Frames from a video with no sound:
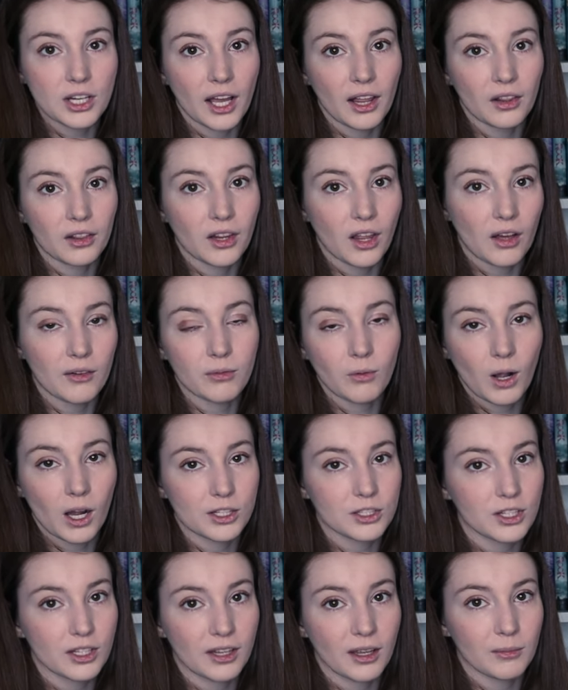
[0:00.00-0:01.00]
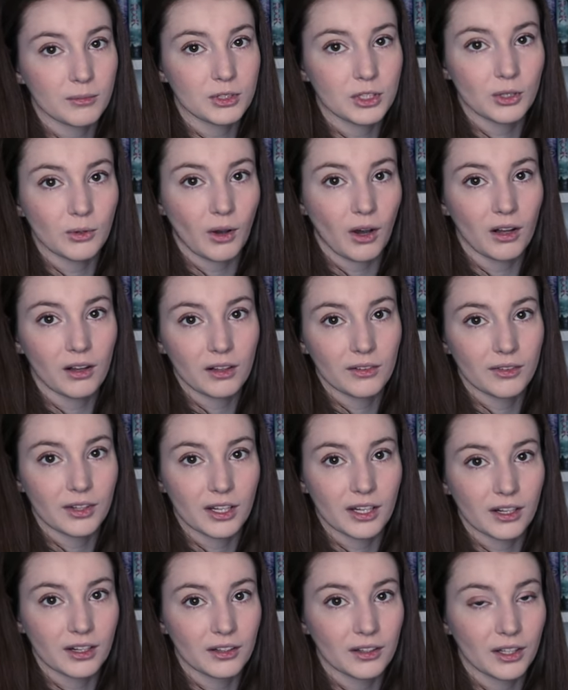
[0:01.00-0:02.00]
I love watching them do all of
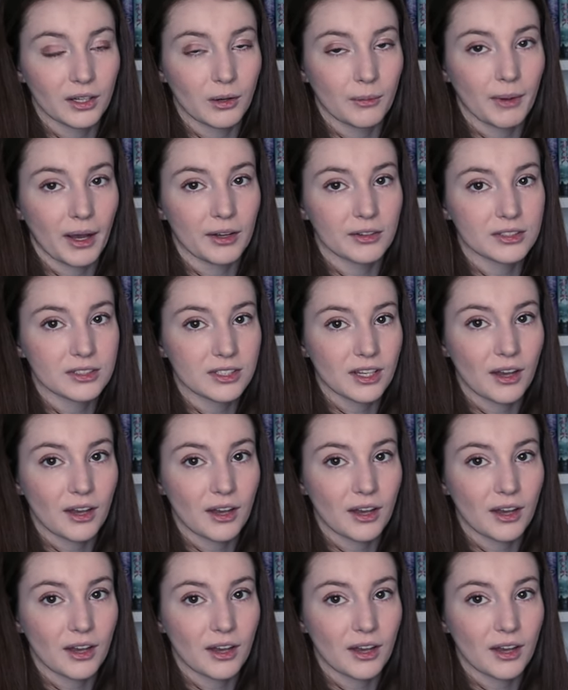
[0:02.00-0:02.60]
their little mouse